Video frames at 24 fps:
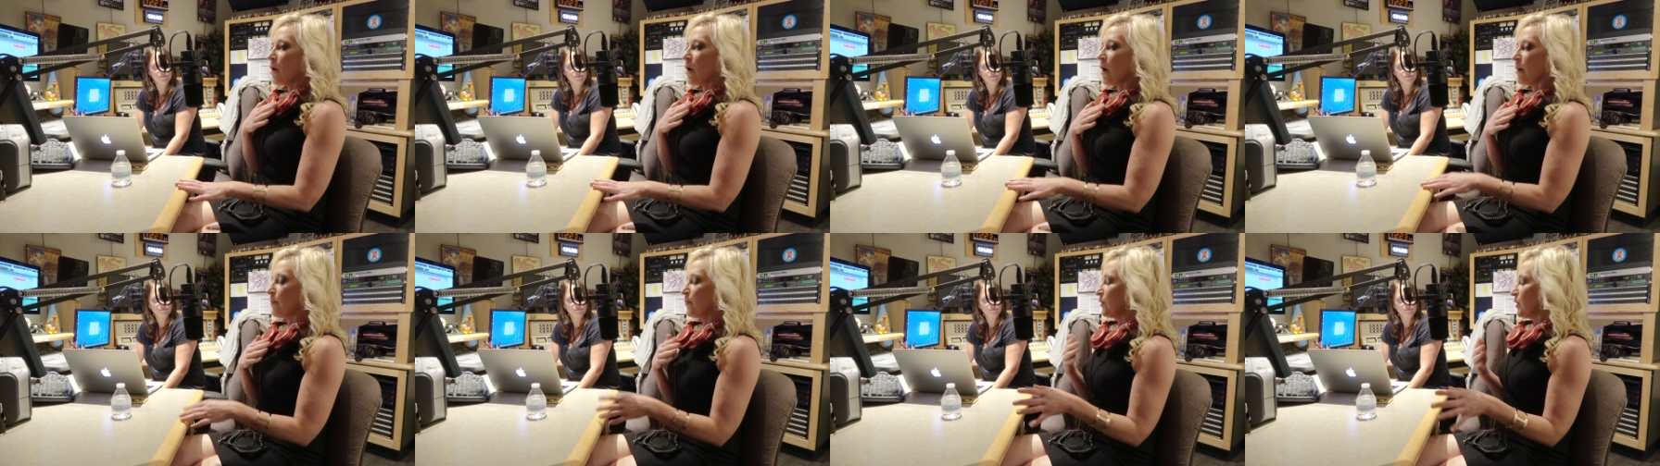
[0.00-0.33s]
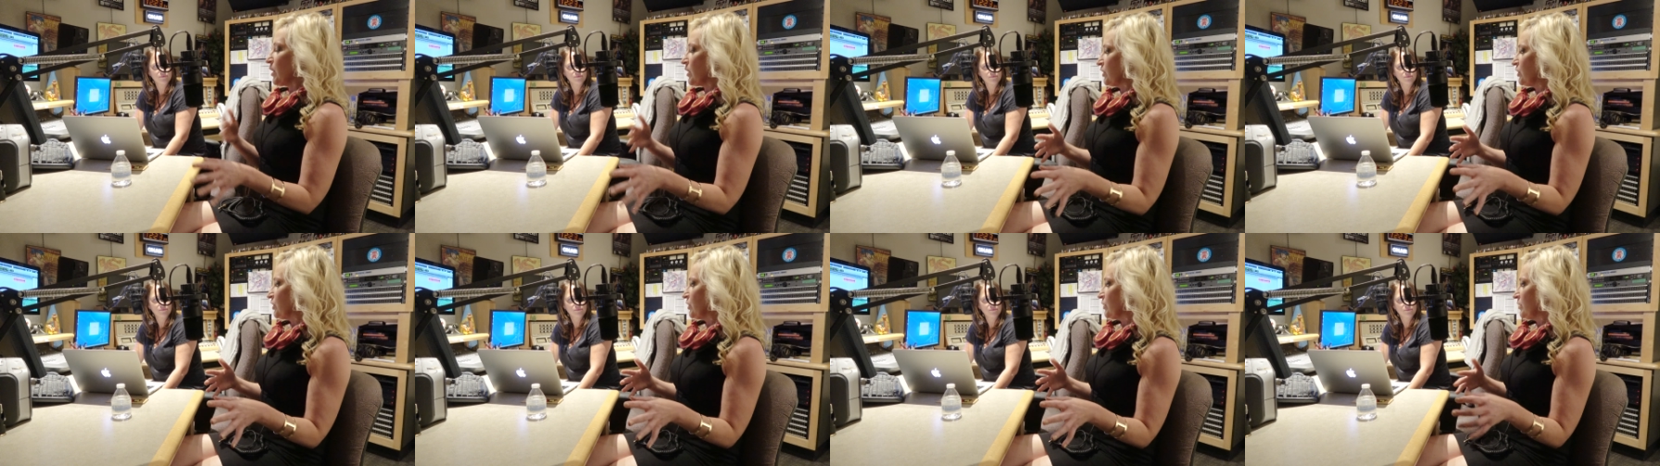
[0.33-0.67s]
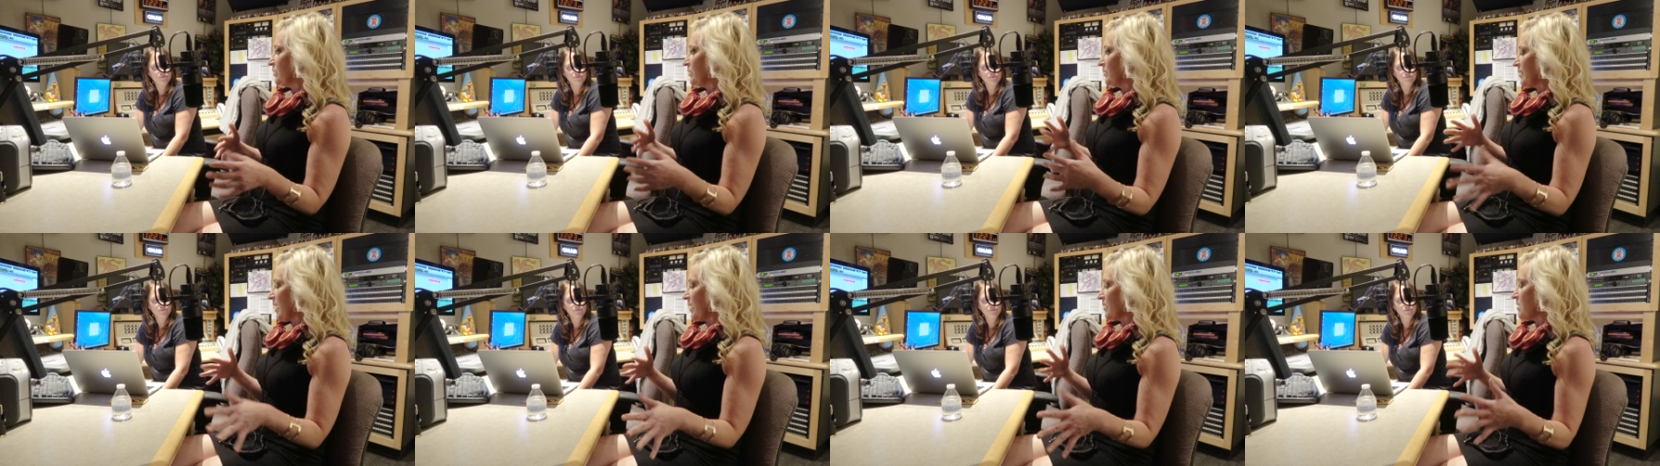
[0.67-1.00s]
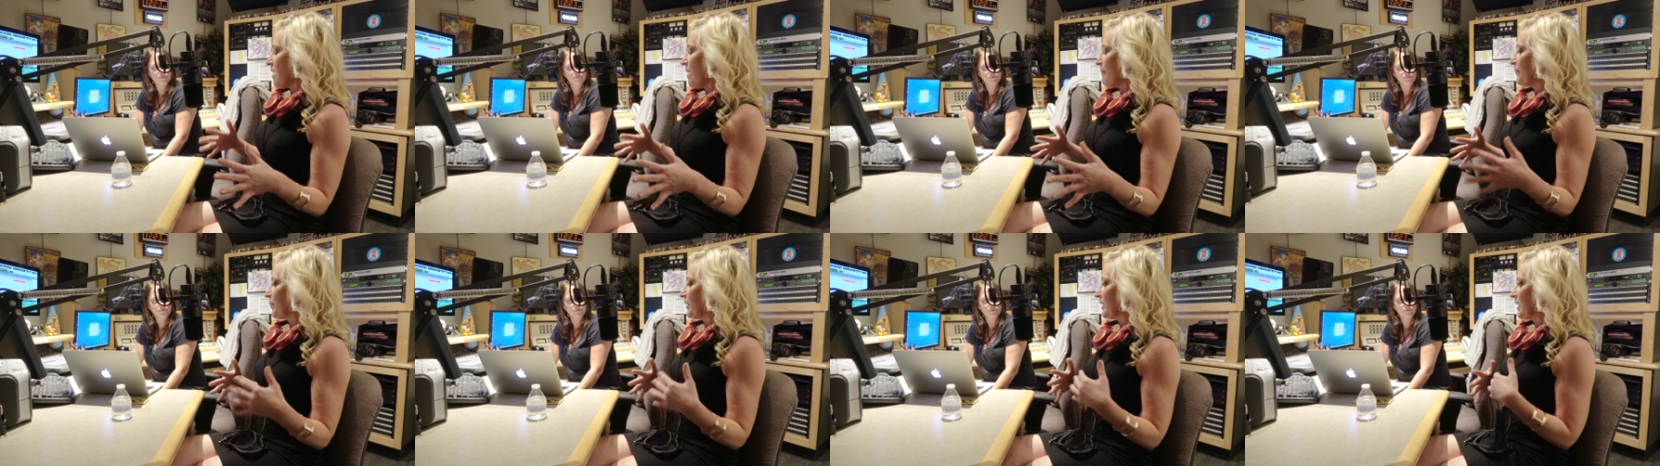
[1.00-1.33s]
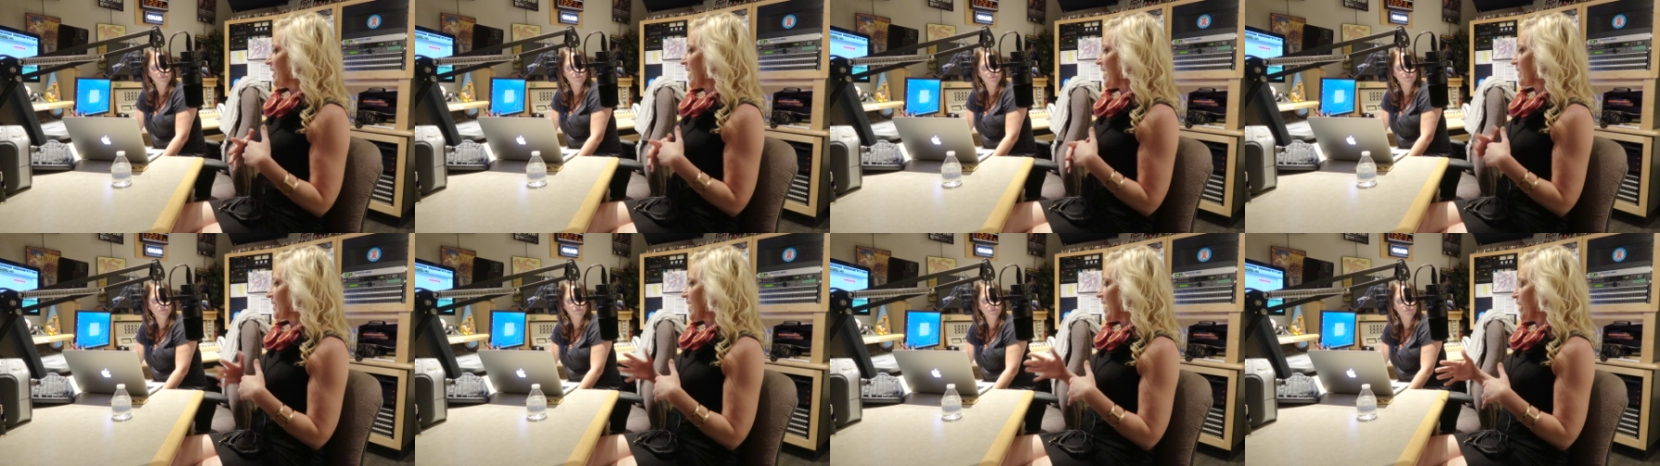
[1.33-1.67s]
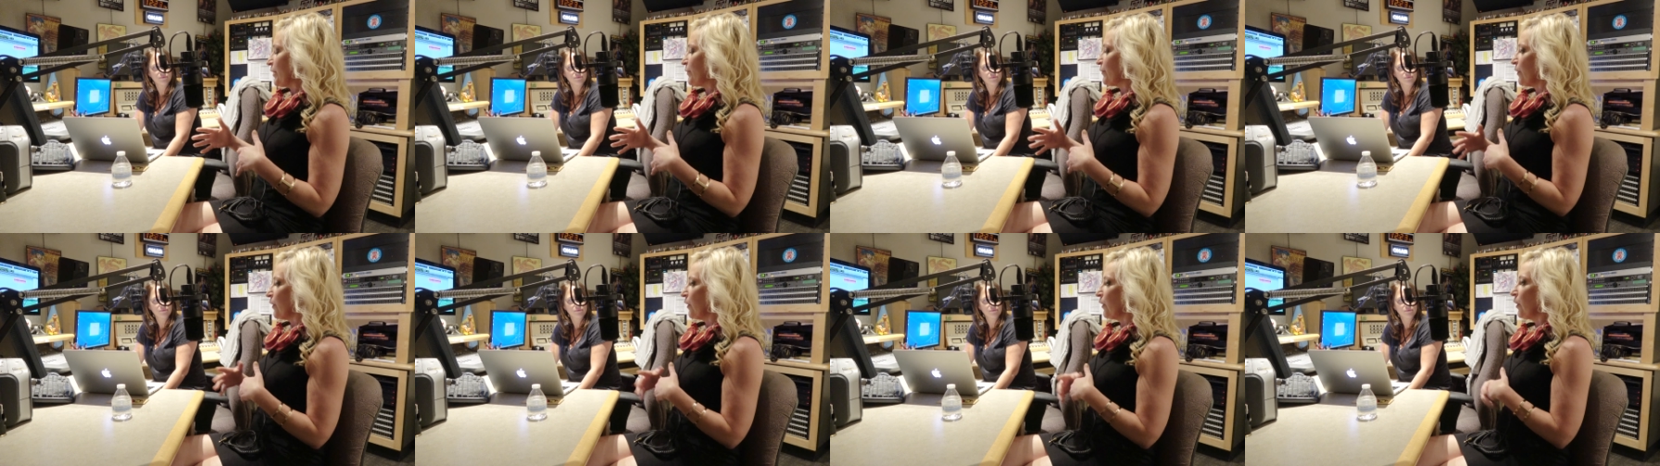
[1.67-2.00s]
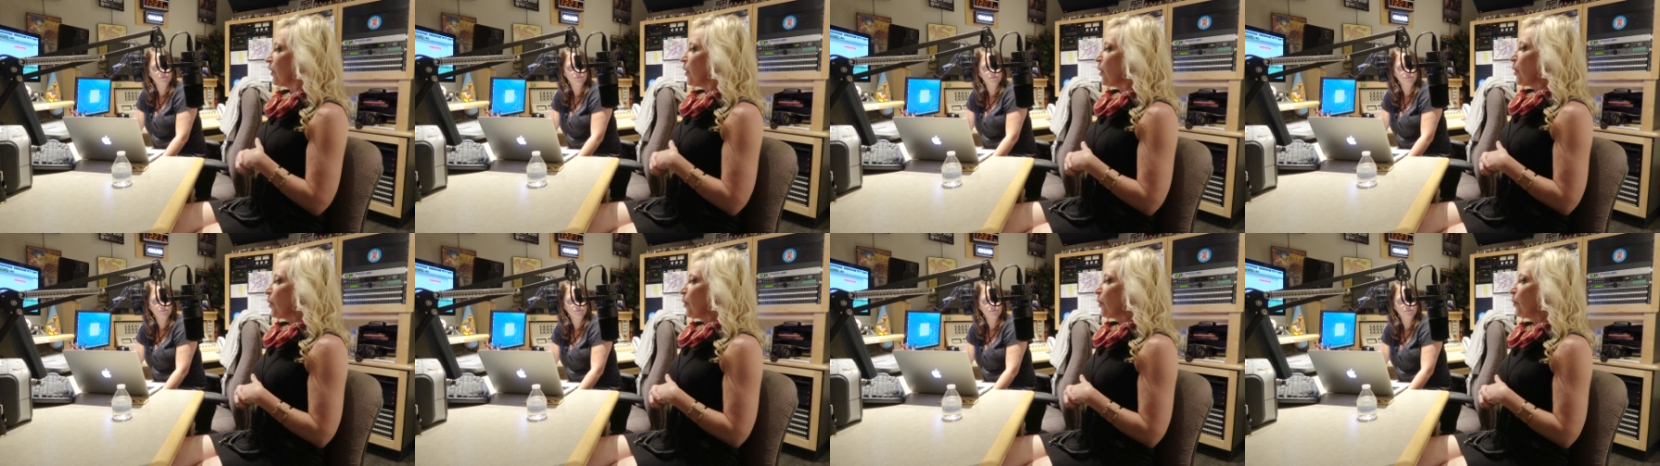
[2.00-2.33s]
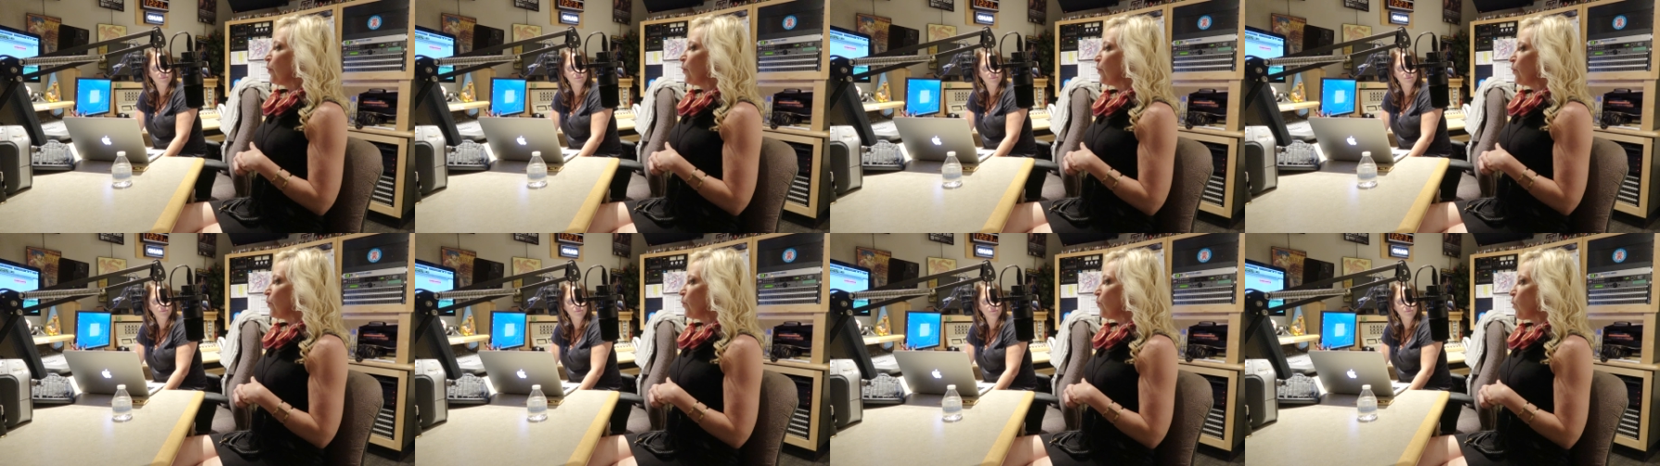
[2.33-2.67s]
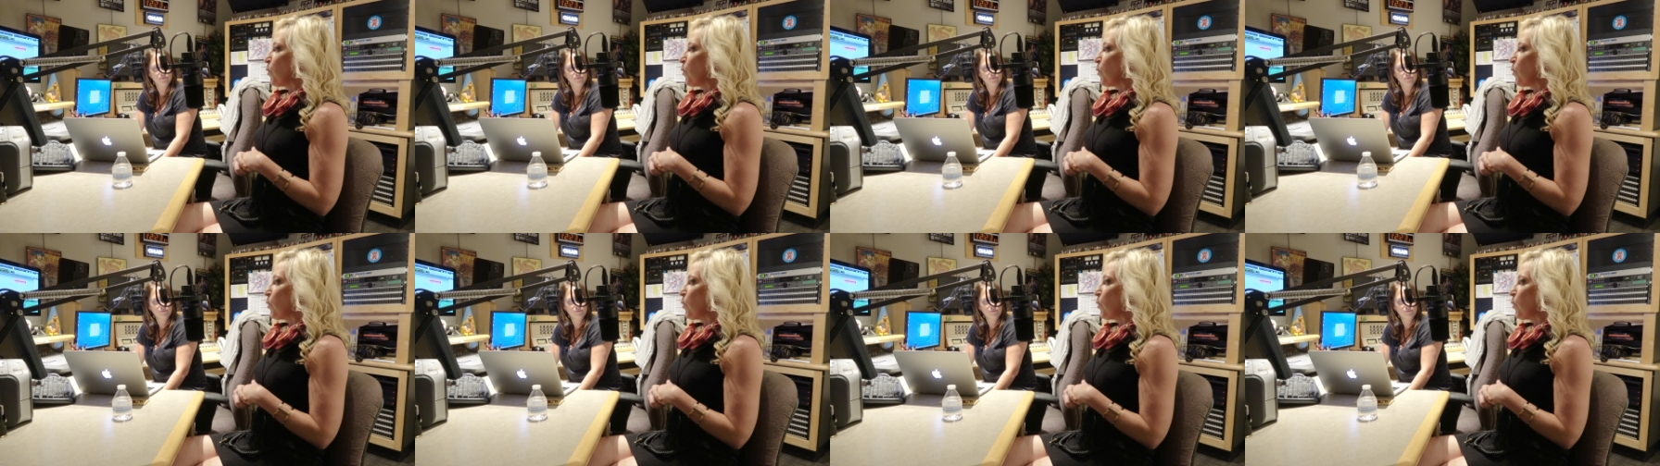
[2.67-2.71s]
a production design company and caterer who